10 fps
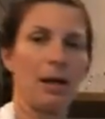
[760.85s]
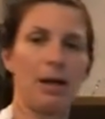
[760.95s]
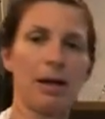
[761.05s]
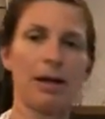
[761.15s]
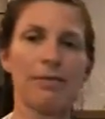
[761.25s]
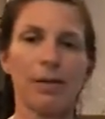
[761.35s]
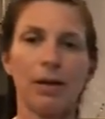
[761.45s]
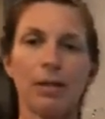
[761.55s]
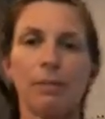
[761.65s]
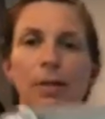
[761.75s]
and I've
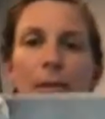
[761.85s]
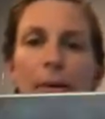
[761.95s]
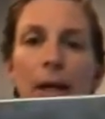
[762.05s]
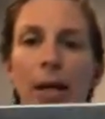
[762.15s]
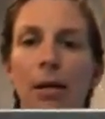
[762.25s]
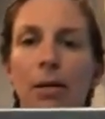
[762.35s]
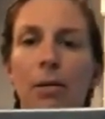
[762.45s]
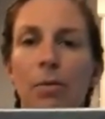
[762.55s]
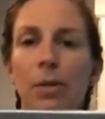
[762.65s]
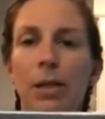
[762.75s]
lined my pan
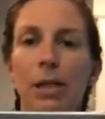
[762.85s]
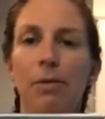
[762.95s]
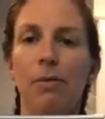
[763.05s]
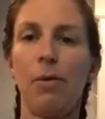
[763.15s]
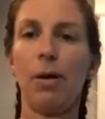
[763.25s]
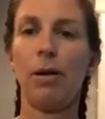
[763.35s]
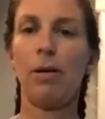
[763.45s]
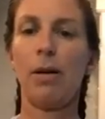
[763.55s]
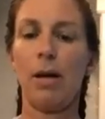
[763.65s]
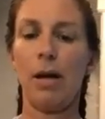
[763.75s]
with tin foil
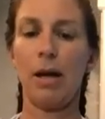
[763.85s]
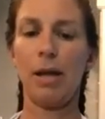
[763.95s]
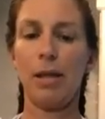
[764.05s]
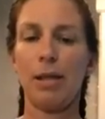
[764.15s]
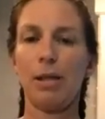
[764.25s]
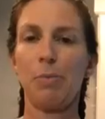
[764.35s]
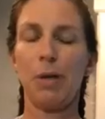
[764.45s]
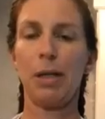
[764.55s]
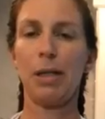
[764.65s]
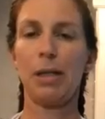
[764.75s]
and then
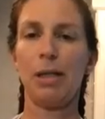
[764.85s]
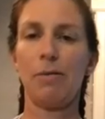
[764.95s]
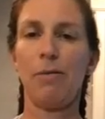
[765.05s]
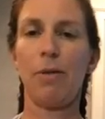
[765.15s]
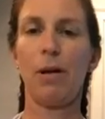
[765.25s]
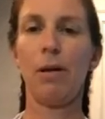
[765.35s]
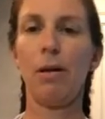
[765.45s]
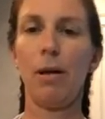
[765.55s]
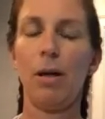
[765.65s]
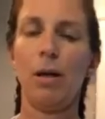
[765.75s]
sprayed the tin foil.
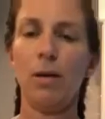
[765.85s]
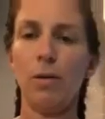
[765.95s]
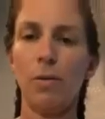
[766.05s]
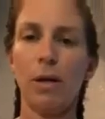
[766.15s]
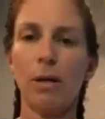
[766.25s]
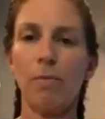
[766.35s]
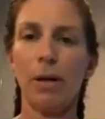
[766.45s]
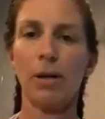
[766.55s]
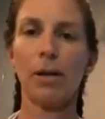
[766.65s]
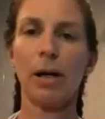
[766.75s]
You could
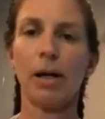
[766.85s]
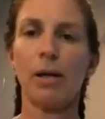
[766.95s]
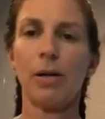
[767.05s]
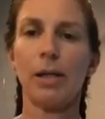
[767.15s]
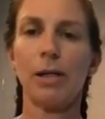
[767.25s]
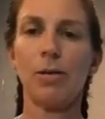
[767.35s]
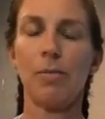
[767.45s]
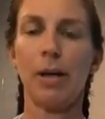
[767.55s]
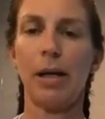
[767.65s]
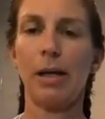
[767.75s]
butter and grease your
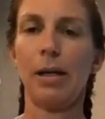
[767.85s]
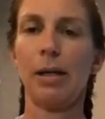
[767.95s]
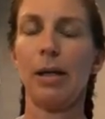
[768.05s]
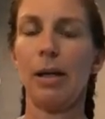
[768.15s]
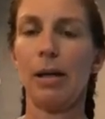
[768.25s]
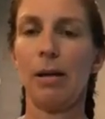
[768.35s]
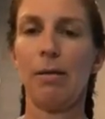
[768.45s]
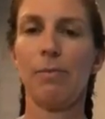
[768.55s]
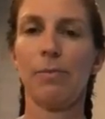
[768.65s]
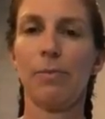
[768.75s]
pan,
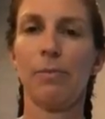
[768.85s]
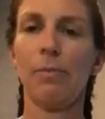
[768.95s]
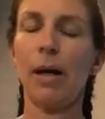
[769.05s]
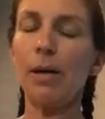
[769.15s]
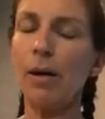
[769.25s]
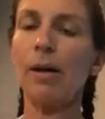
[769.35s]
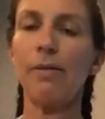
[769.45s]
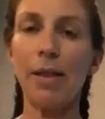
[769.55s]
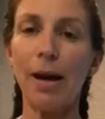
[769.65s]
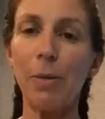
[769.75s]
butter and
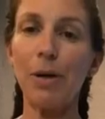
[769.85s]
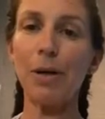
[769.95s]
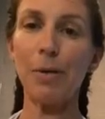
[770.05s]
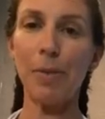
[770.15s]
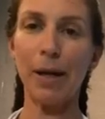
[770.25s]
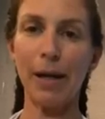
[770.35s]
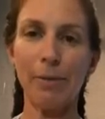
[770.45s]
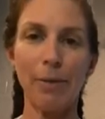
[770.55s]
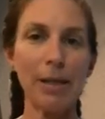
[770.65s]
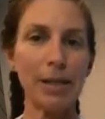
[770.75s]
flour your
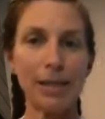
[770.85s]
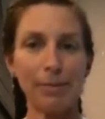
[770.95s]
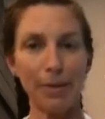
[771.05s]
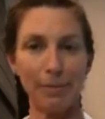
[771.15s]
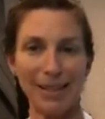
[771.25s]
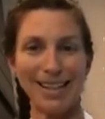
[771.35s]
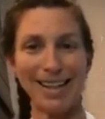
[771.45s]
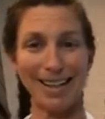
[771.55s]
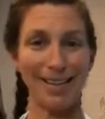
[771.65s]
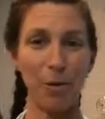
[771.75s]
pan. What is it with me
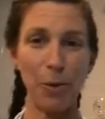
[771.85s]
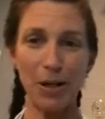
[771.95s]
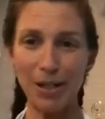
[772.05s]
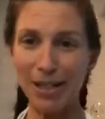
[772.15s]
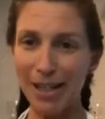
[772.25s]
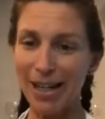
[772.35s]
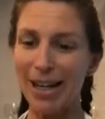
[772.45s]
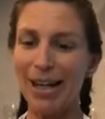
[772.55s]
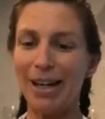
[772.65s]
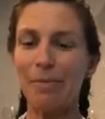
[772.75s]
today? No words.
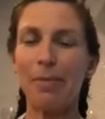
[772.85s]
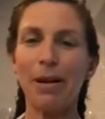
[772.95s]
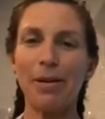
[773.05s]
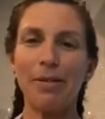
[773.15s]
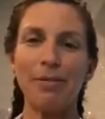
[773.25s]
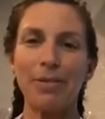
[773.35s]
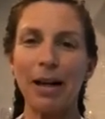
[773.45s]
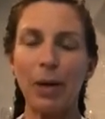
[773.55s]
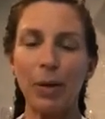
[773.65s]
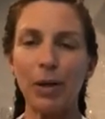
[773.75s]
Butter and
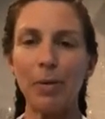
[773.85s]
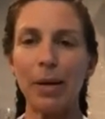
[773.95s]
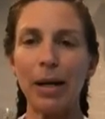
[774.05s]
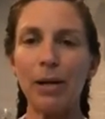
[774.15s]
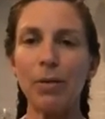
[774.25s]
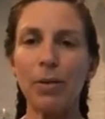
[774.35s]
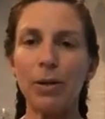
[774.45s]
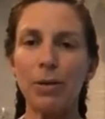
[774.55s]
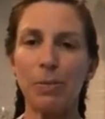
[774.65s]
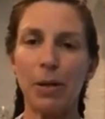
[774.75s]
flour your pan or
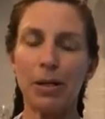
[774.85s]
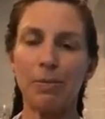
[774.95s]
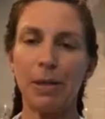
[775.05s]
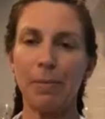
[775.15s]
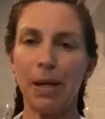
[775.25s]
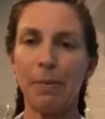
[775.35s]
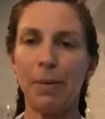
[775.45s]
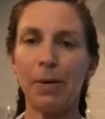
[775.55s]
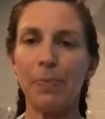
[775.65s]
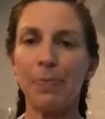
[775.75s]
use parchment
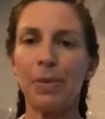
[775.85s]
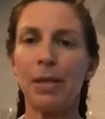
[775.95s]
paper.